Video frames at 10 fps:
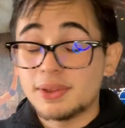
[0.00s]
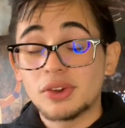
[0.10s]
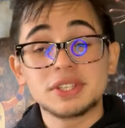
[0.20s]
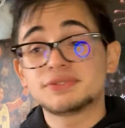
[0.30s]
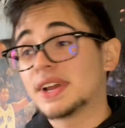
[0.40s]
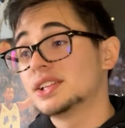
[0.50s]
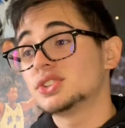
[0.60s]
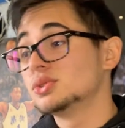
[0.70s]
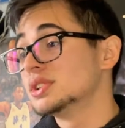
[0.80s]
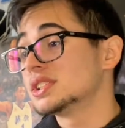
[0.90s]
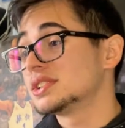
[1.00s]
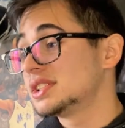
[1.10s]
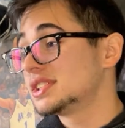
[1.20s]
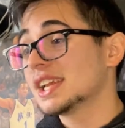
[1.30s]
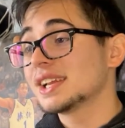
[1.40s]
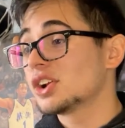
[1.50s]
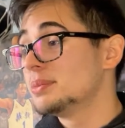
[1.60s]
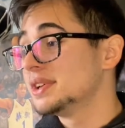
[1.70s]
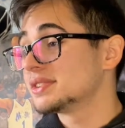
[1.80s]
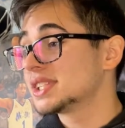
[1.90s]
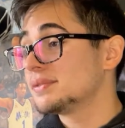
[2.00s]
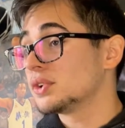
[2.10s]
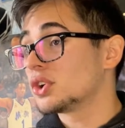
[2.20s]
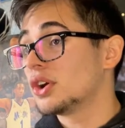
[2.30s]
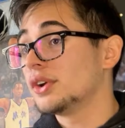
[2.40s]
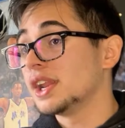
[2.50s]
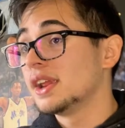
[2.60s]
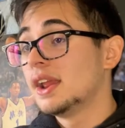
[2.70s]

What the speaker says: Jonas Valanciunas, second coming of Stephen Curry.